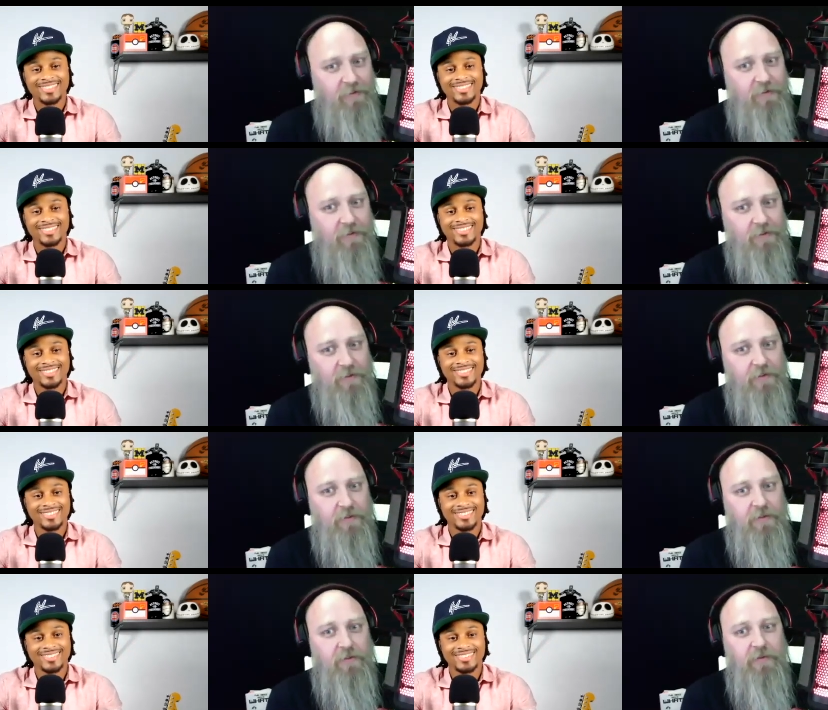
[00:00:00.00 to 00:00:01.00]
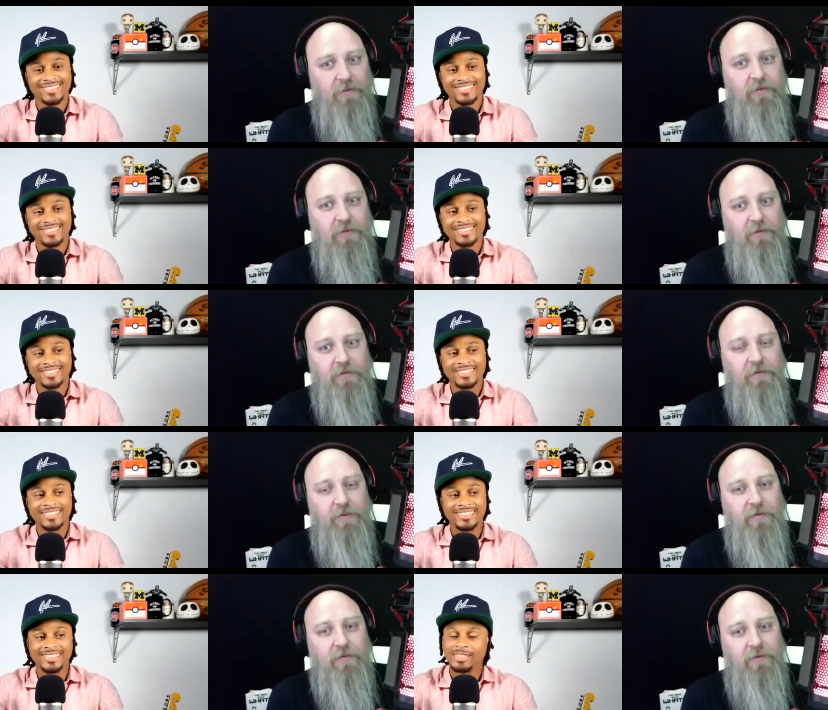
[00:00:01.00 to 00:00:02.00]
Nobody speaks.